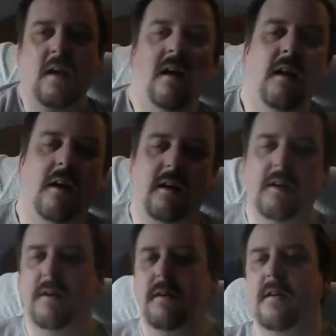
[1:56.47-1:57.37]

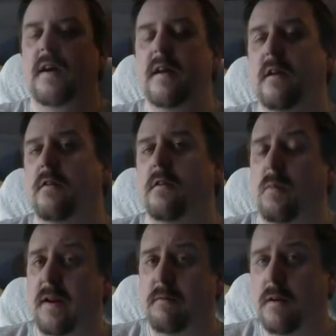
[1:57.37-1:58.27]
Luckily, when you die, you can choose
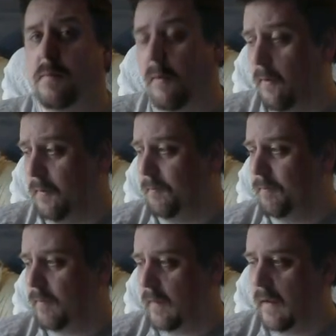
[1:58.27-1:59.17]
where to respawn.
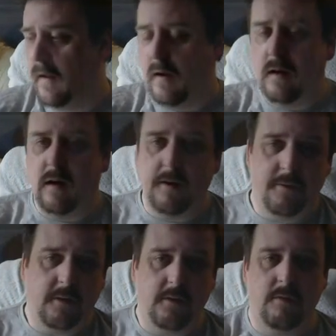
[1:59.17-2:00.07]
I've
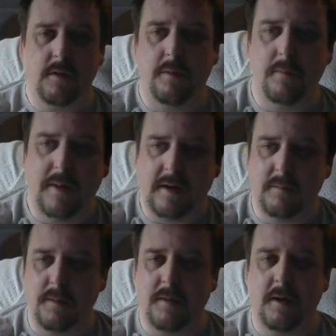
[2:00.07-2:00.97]
chosen to respawn back
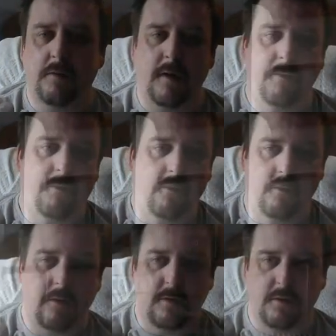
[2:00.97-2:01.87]
at my base where I have all
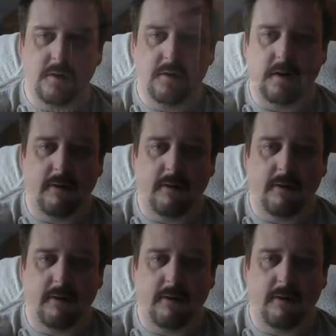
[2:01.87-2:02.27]
the resources.